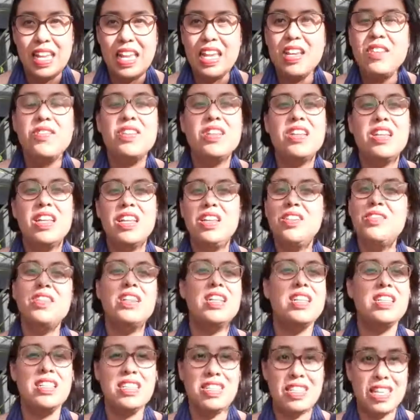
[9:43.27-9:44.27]
even
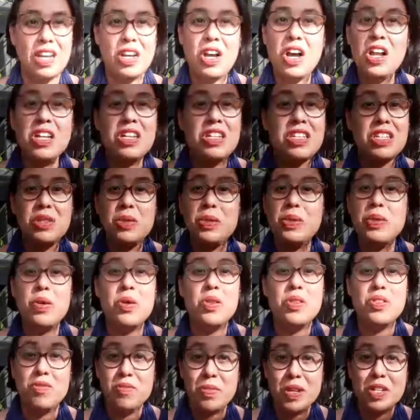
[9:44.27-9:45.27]
as a psychologist with
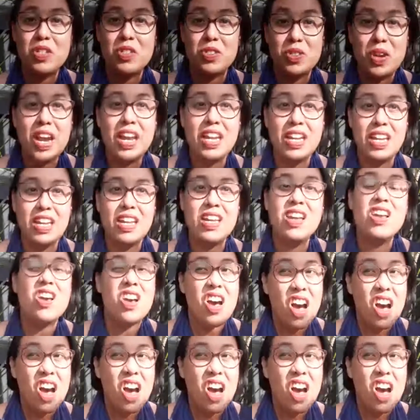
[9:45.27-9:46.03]
all of my training,